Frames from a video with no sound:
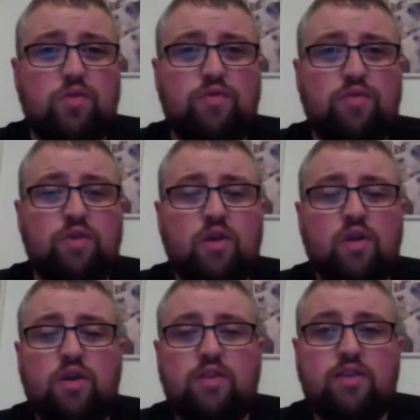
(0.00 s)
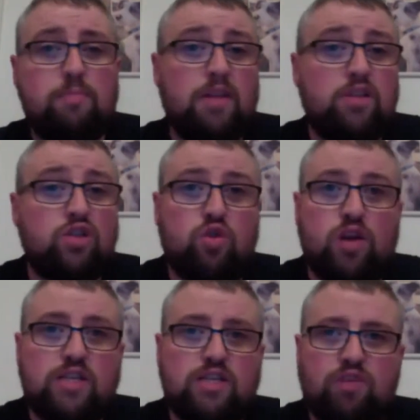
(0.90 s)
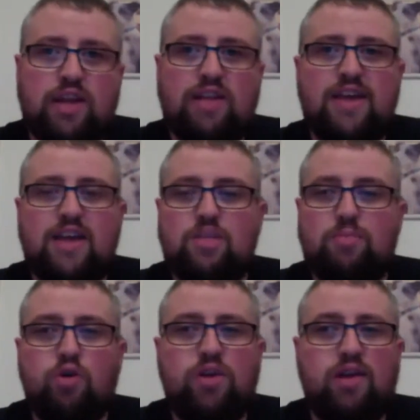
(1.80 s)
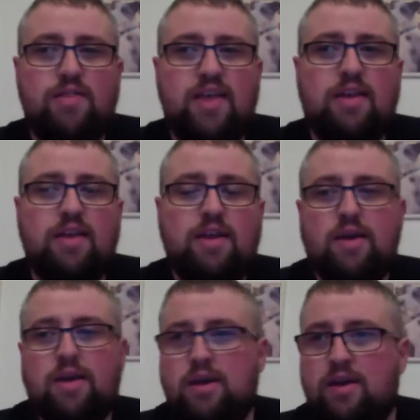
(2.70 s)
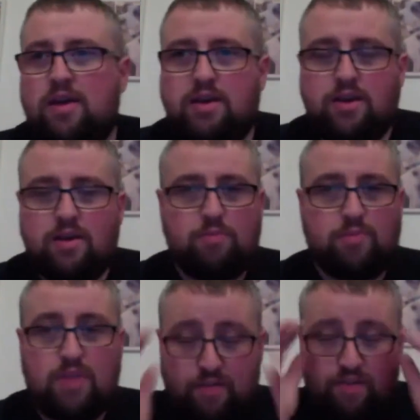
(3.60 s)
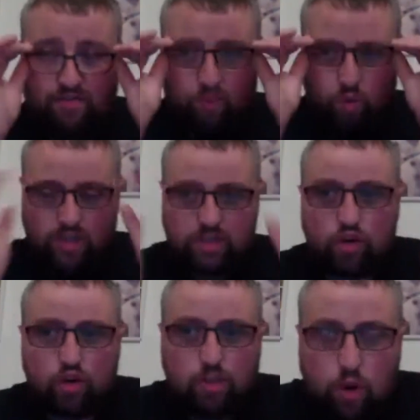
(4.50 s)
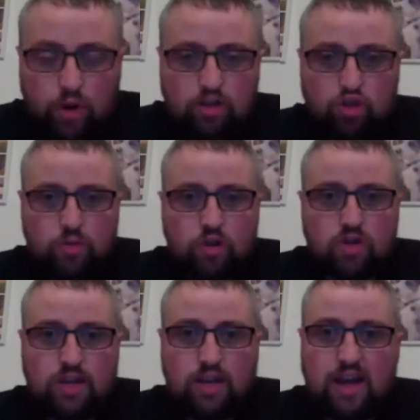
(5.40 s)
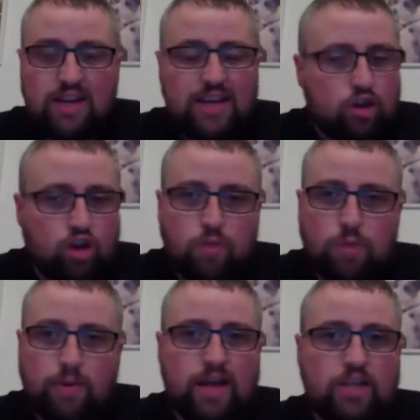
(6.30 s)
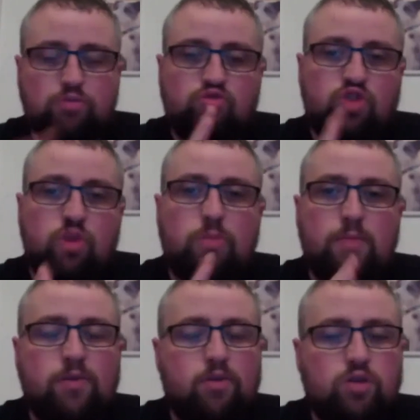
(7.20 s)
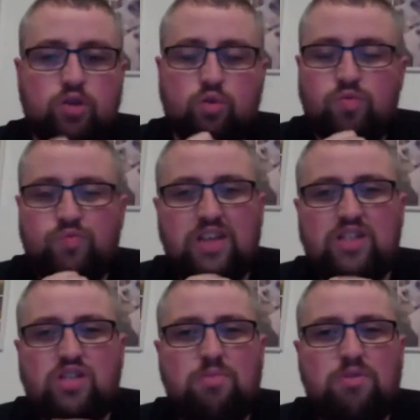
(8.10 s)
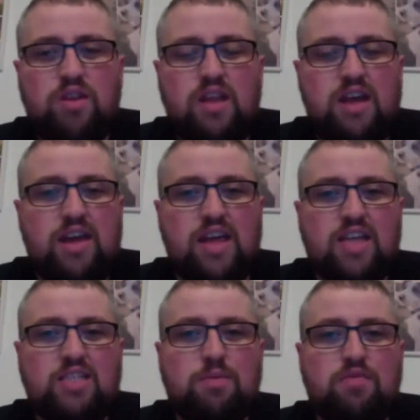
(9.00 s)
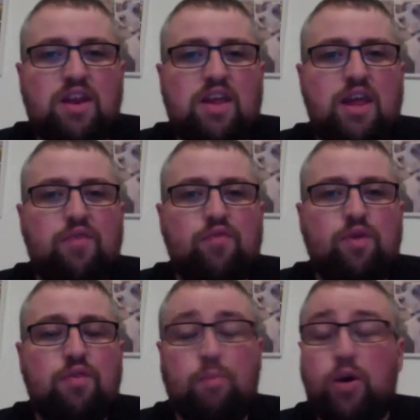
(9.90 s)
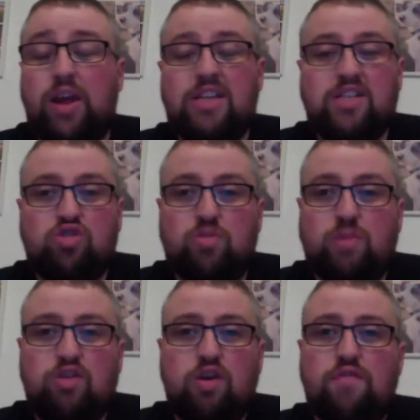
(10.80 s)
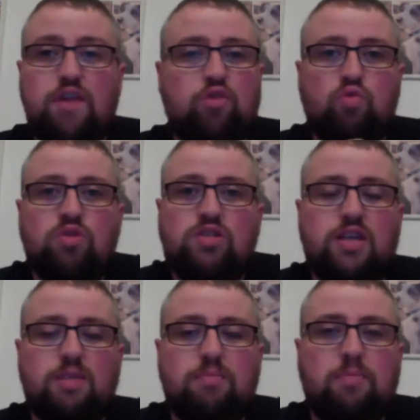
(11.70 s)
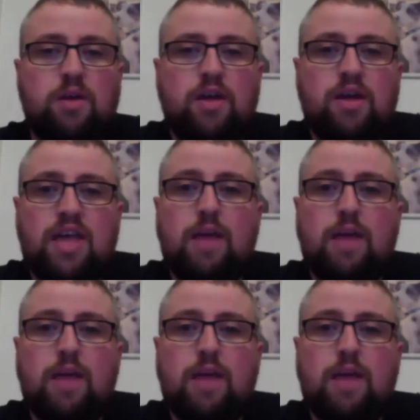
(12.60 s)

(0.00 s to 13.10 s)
the chin of Tim Means, not unless he really attacks the body. And then if he's focusing on the body too much, then I need to come up and catch him straight up the middle. So that's something that he has to be very careful with. But he is extremely tough, and I don't see him